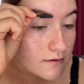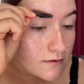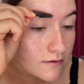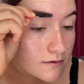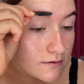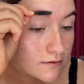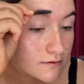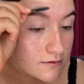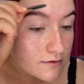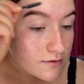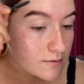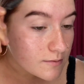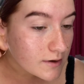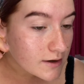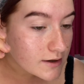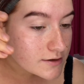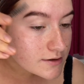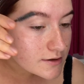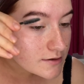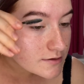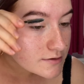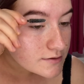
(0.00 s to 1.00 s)
So I
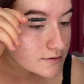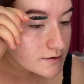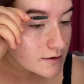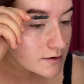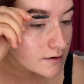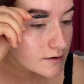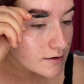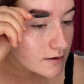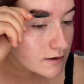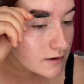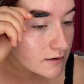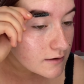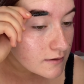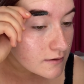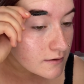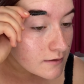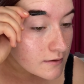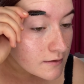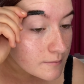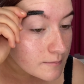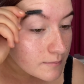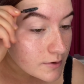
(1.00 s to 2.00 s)
just
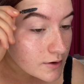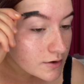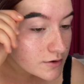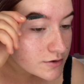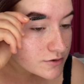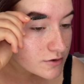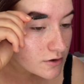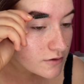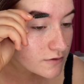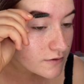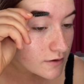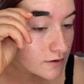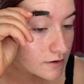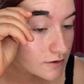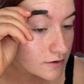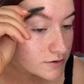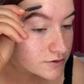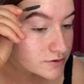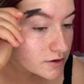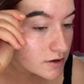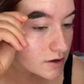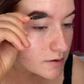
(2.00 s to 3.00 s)
push all the
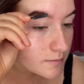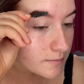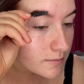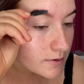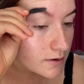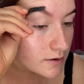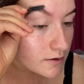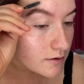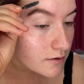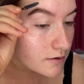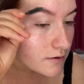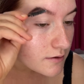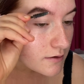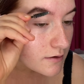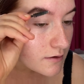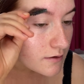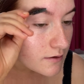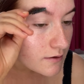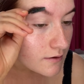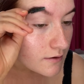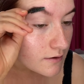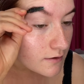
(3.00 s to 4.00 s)
hairs up,
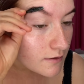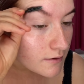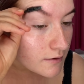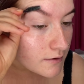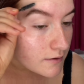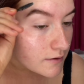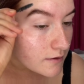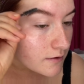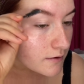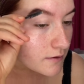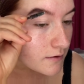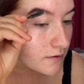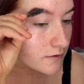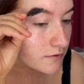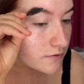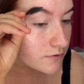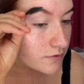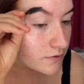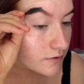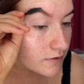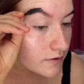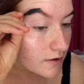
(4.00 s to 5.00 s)

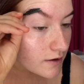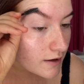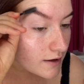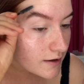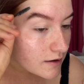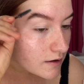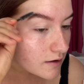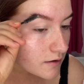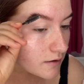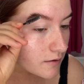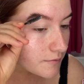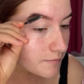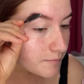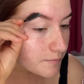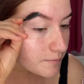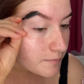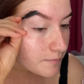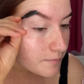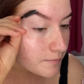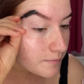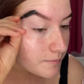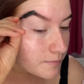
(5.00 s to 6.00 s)
sort of like
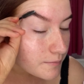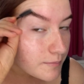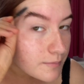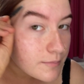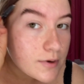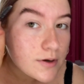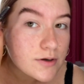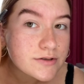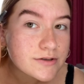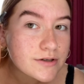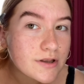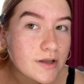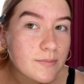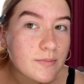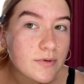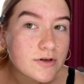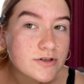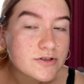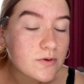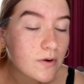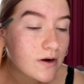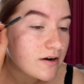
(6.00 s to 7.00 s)
pushing the
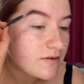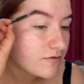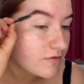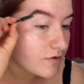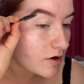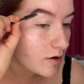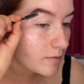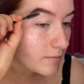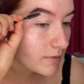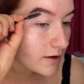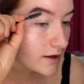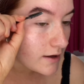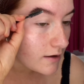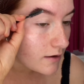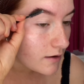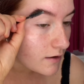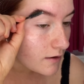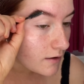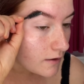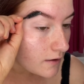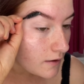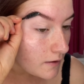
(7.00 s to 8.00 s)
brush quite firmly
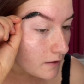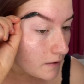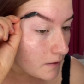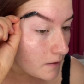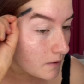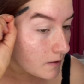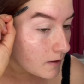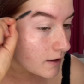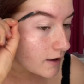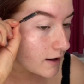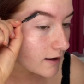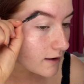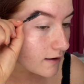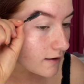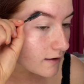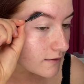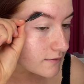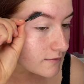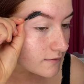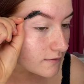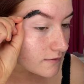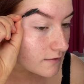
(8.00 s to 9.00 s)

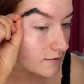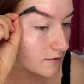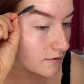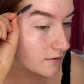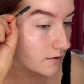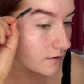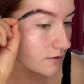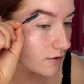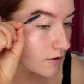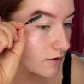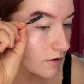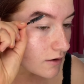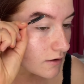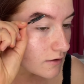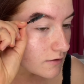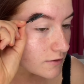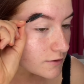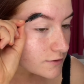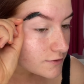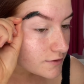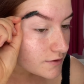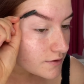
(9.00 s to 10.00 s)
against the
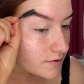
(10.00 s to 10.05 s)
hairs